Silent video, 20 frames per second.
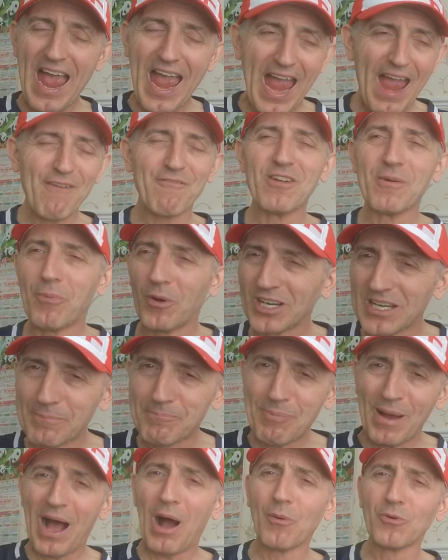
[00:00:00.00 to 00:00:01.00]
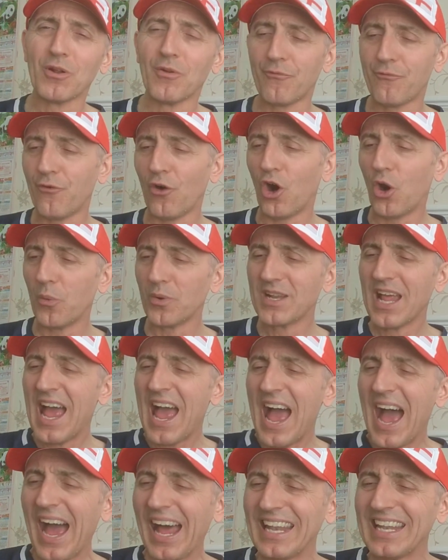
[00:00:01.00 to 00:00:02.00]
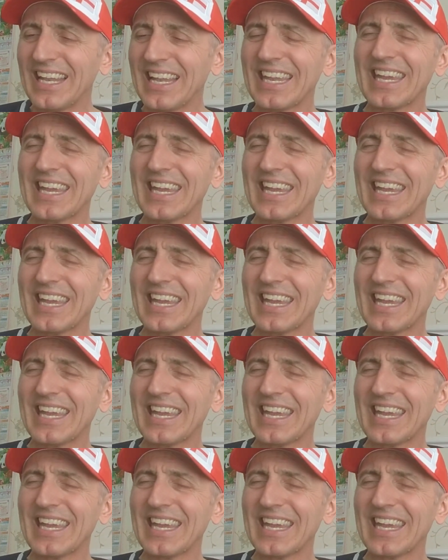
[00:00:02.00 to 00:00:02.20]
Everybody pounding forward, and